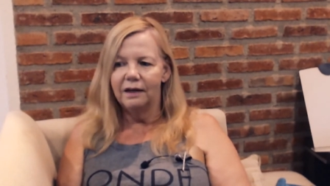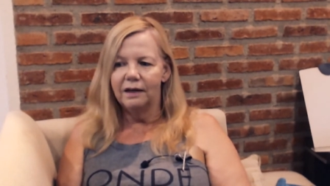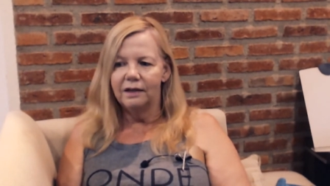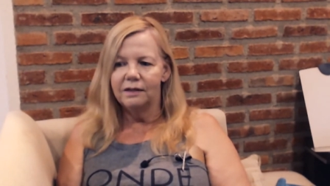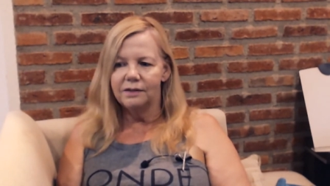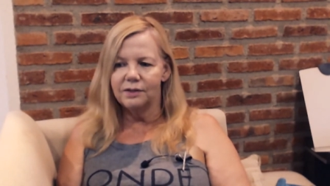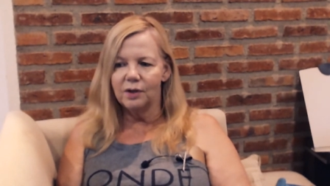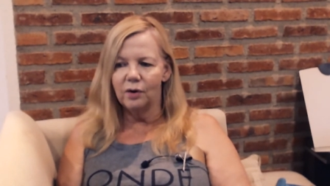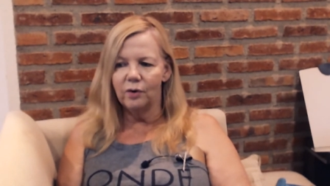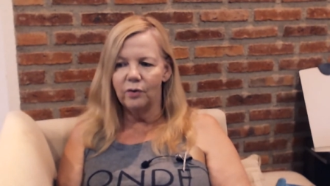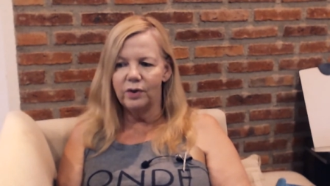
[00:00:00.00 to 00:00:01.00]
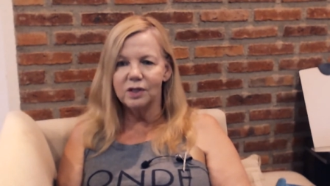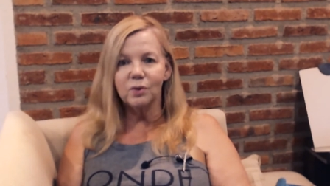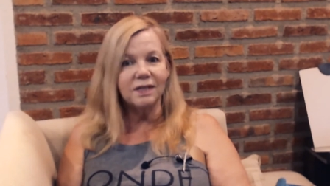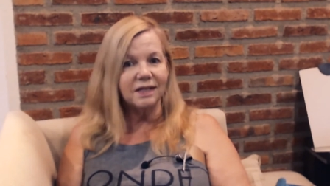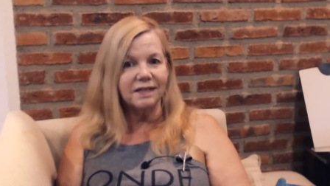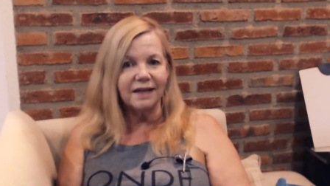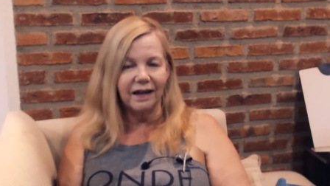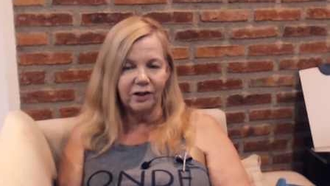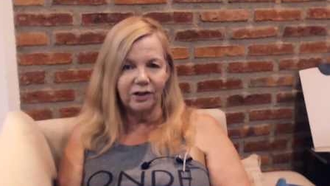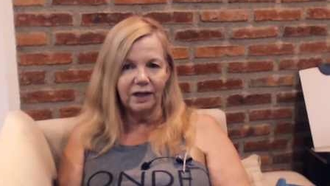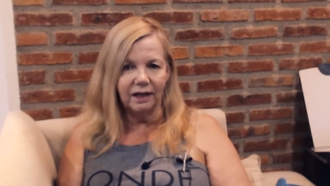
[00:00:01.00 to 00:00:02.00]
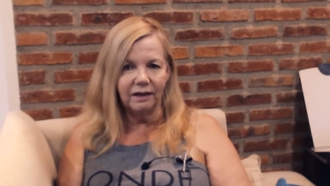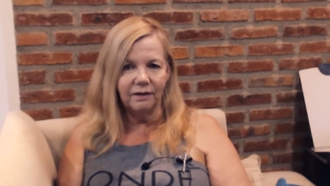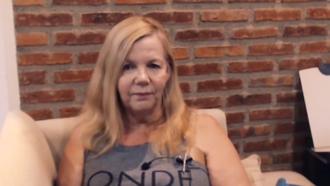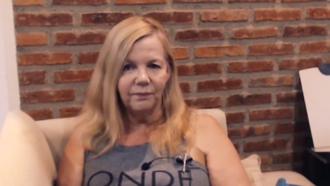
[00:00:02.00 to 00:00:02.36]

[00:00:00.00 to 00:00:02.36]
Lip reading: So this was a Saturday,